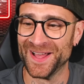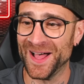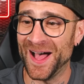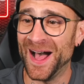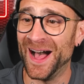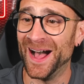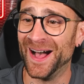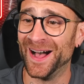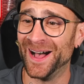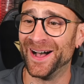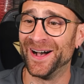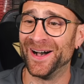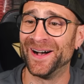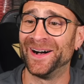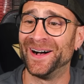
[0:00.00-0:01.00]

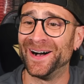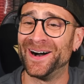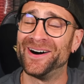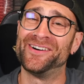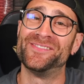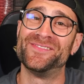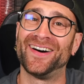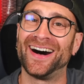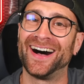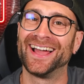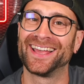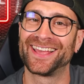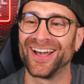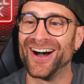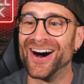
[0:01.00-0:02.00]
Oh my
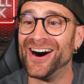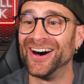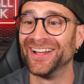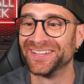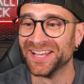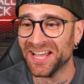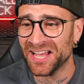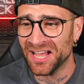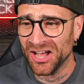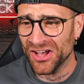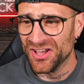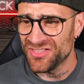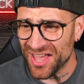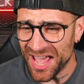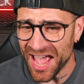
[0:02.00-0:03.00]
god!
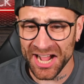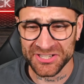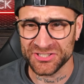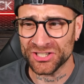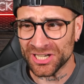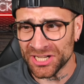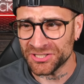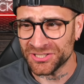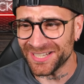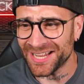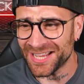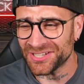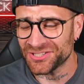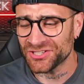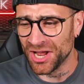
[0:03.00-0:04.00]
They actually did
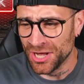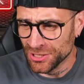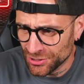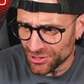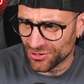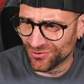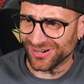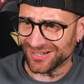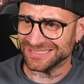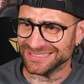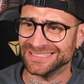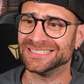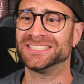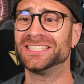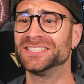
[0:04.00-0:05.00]
it! You
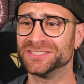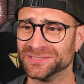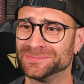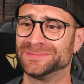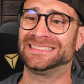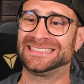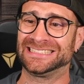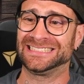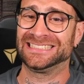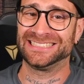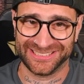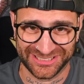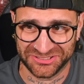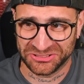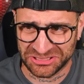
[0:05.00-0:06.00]
crazy sons of bitches,
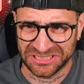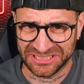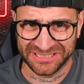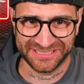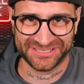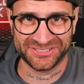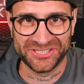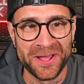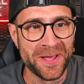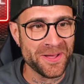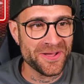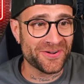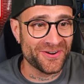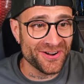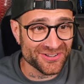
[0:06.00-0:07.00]
you did it!
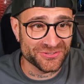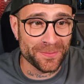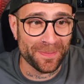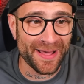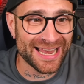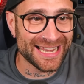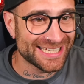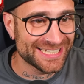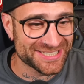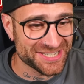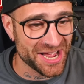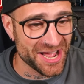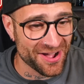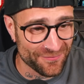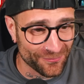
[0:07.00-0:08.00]
Crystal Palace
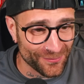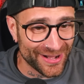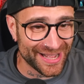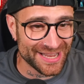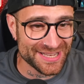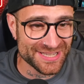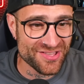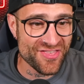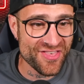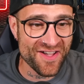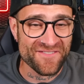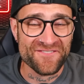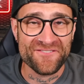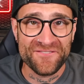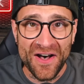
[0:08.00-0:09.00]
have won their
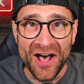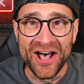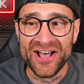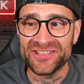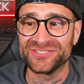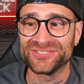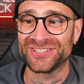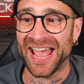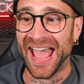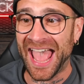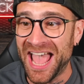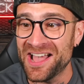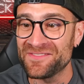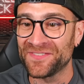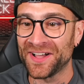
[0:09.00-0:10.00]
first
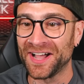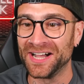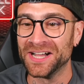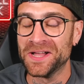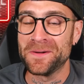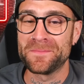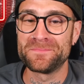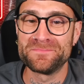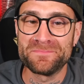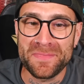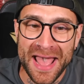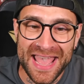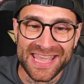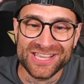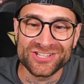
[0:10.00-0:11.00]
ever
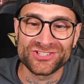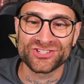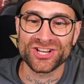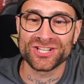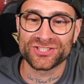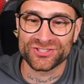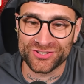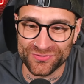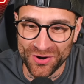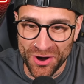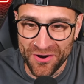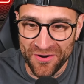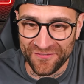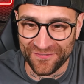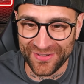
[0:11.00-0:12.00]
major
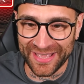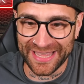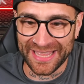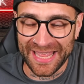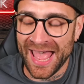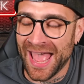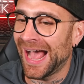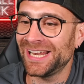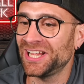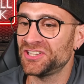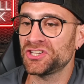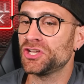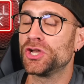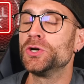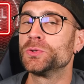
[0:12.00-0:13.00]
trophy, and it's
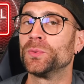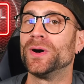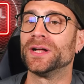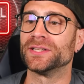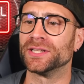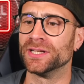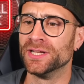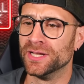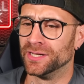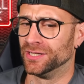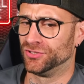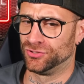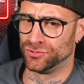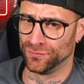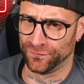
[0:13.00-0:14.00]
a good one.
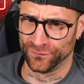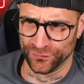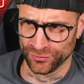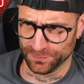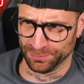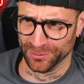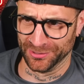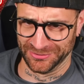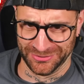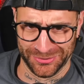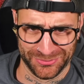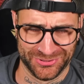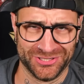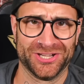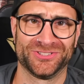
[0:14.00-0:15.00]
It's the Football
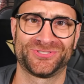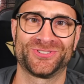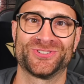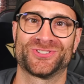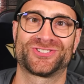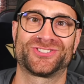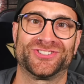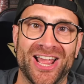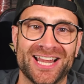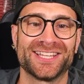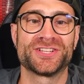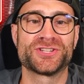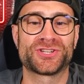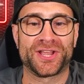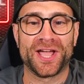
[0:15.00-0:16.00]
Association's
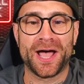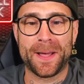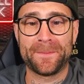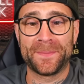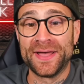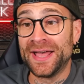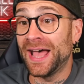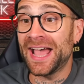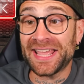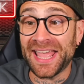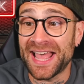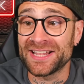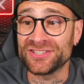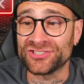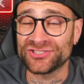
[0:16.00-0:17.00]
Challenge Cup
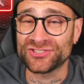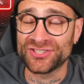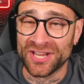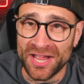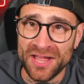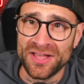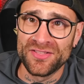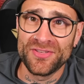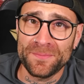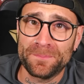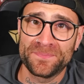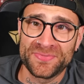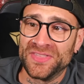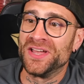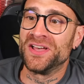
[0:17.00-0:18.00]
against
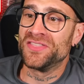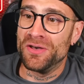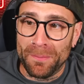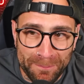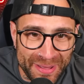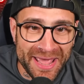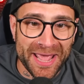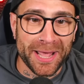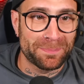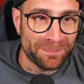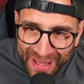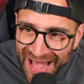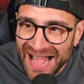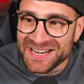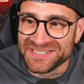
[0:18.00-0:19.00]
the big
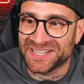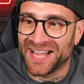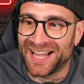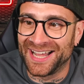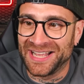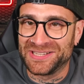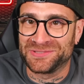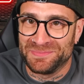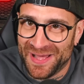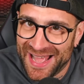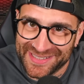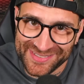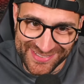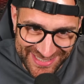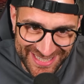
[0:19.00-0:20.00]
bad guys,
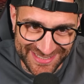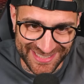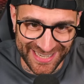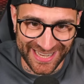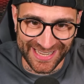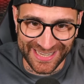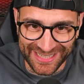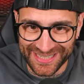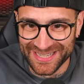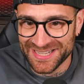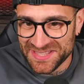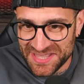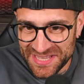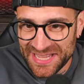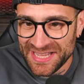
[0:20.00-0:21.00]
Man City,
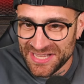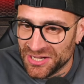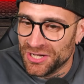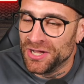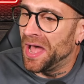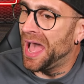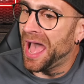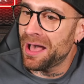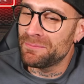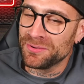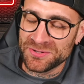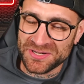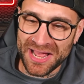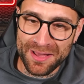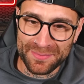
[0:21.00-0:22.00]
the Abu
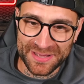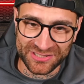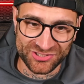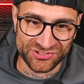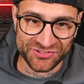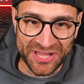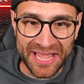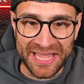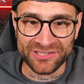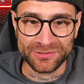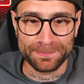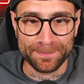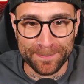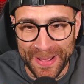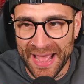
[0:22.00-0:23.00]
Dhabi
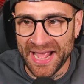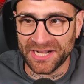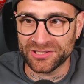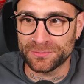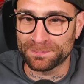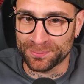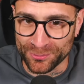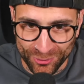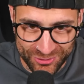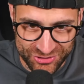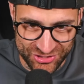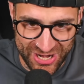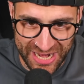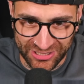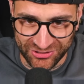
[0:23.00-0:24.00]
state-backed
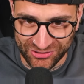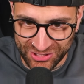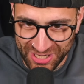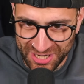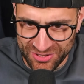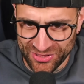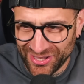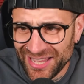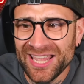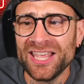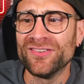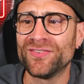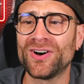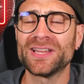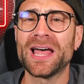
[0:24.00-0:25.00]
project, the
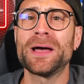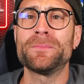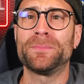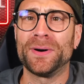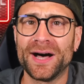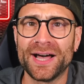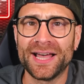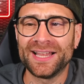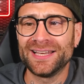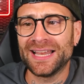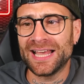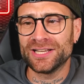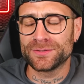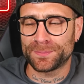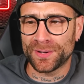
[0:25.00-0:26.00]
evil empire
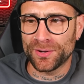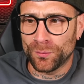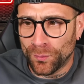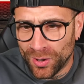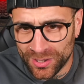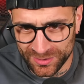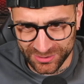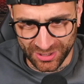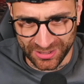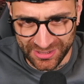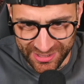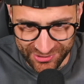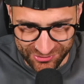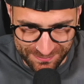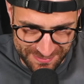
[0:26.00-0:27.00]
led by
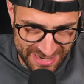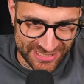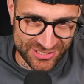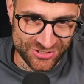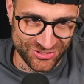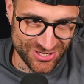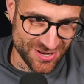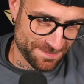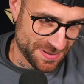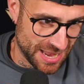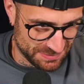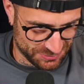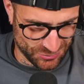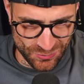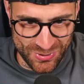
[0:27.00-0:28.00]
world-class manager
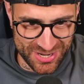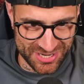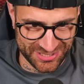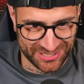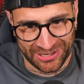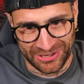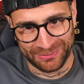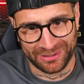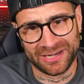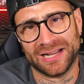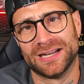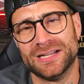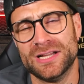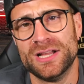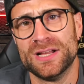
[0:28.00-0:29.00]
Pep
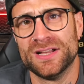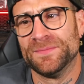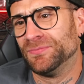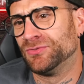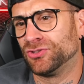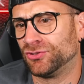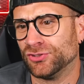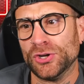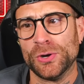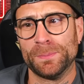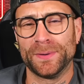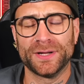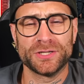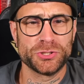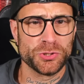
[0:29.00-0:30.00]
Guardiola,
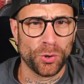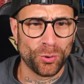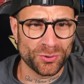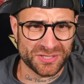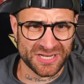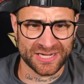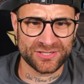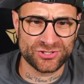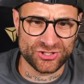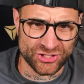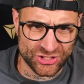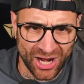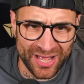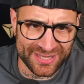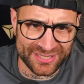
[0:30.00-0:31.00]
super Nordic
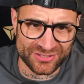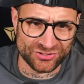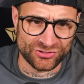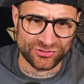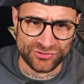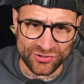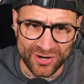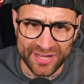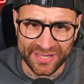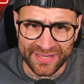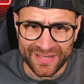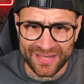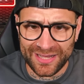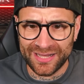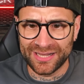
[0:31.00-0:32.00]
giant
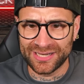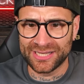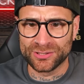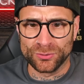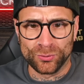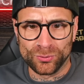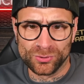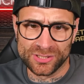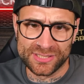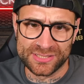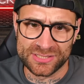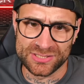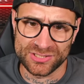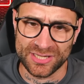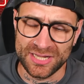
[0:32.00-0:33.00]
striker Erling
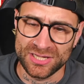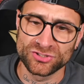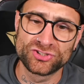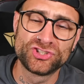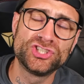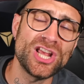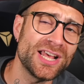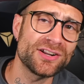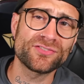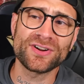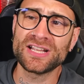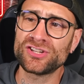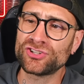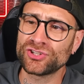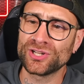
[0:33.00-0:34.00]
Haaland,
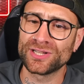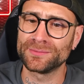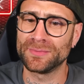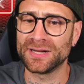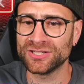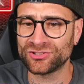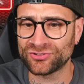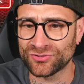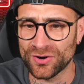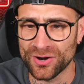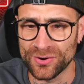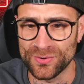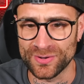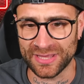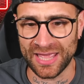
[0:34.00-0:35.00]
generational
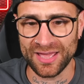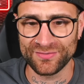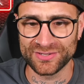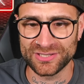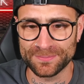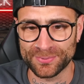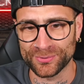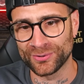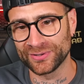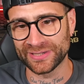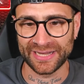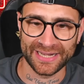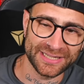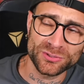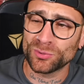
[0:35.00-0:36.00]
maestro Kevin De
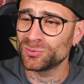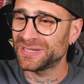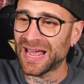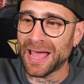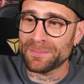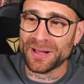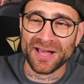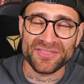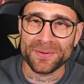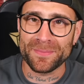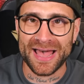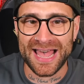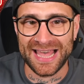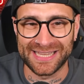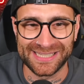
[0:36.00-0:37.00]
Bruyne, and all damn other
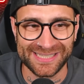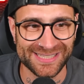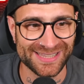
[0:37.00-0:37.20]
man.